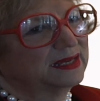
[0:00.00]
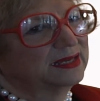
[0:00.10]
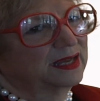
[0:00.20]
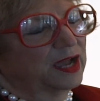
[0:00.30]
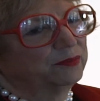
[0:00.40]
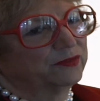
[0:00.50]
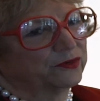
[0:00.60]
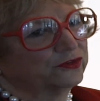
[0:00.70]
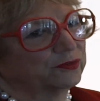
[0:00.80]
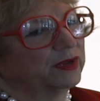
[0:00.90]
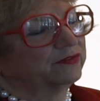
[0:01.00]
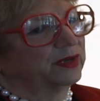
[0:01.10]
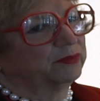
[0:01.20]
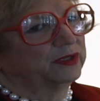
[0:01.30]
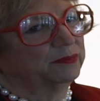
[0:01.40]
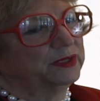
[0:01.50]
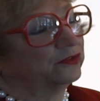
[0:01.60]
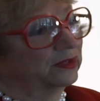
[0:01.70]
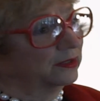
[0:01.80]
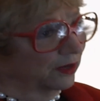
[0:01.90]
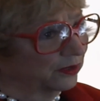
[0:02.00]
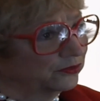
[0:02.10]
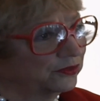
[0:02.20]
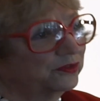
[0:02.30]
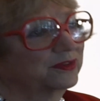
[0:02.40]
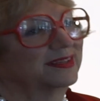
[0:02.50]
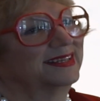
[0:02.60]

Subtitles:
I'm the first in my family to be a psychologist,